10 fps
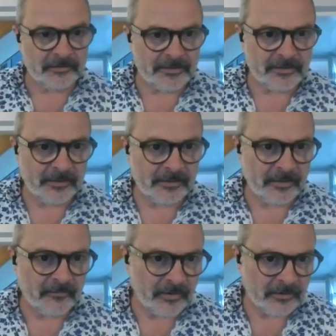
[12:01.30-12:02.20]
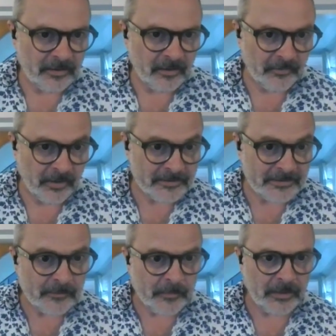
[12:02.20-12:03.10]
understanding of an
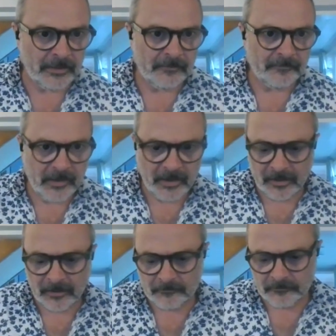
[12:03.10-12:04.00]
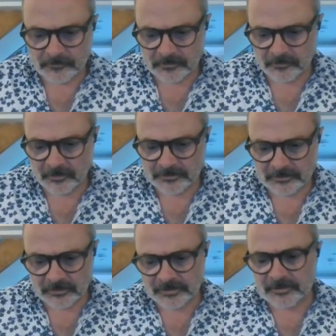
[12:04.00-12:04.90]
ICP, so the
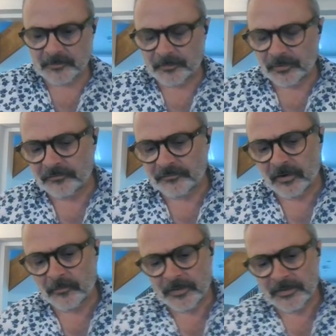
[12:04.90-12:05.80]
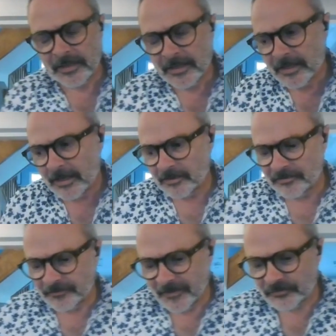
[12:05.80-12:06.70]
ideal customer profile piece, and I
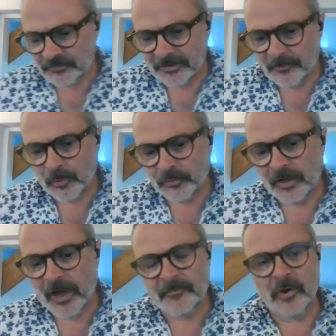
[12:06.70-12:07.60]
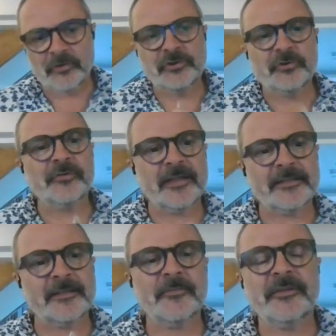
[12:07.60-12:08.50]
think that's really important. I'm not sure
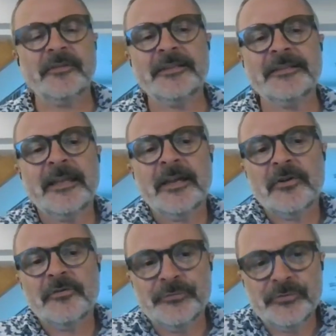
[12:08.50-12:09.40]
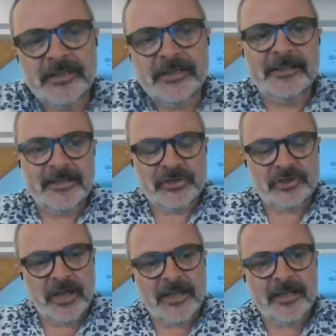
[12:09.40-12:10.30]
that's something that is really
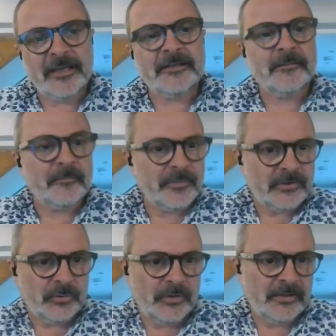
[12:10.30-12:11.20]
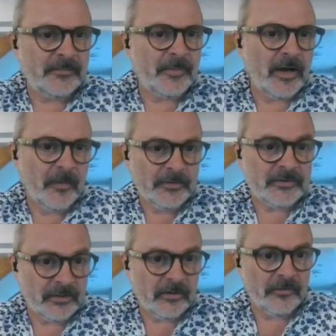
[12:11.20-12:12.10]
shared between
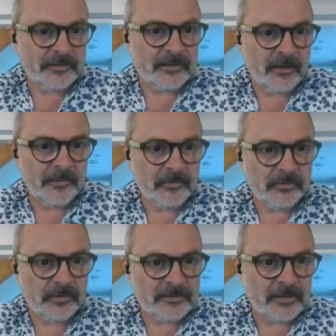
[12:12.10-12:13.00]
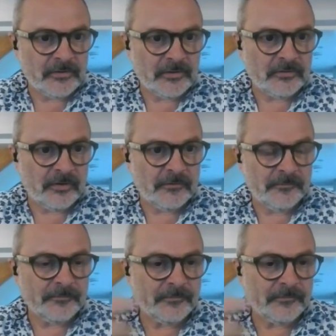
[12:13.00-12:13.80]
departments a lot of the time in organizations, right?